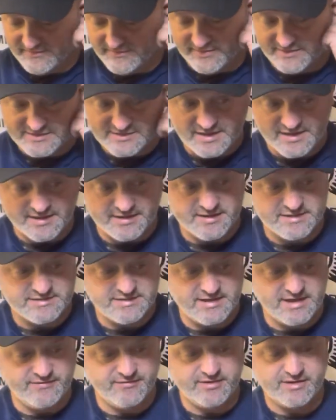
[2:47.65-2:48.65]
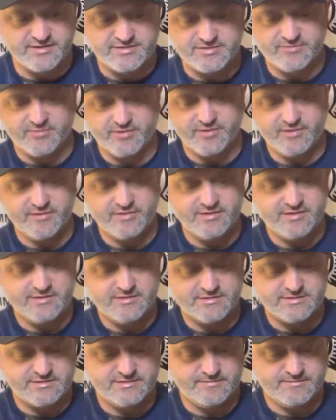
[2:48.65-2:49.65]
it's kind of nice to have an extra one of
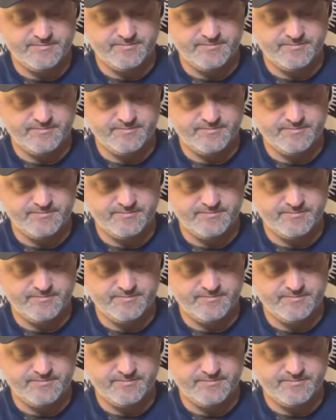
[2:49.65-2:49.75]
these